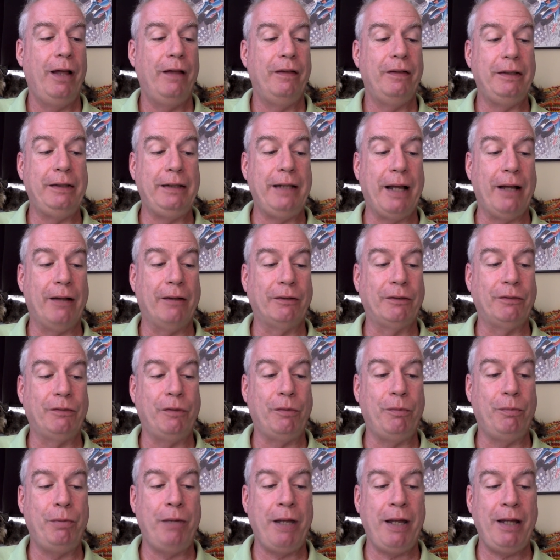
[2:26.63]
the yells of
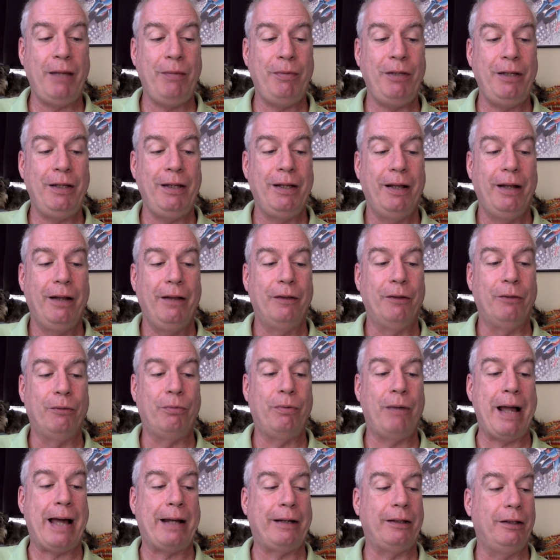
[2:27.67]
the baby, the
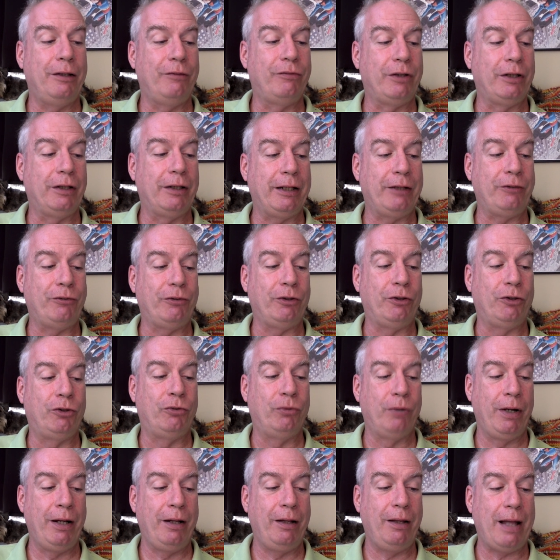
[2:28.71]
rattle of an electric
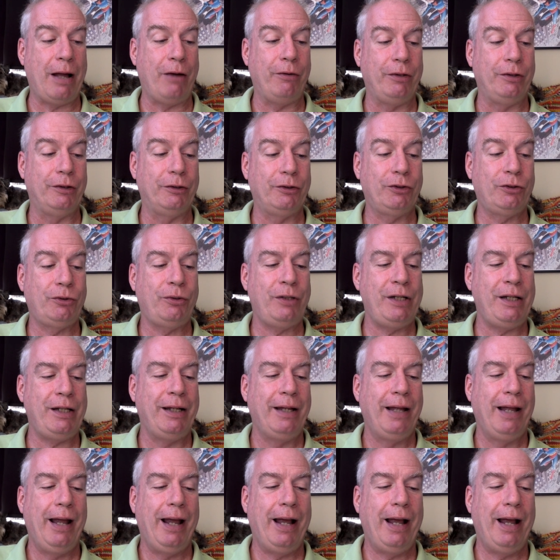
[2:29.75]
drill out in the street,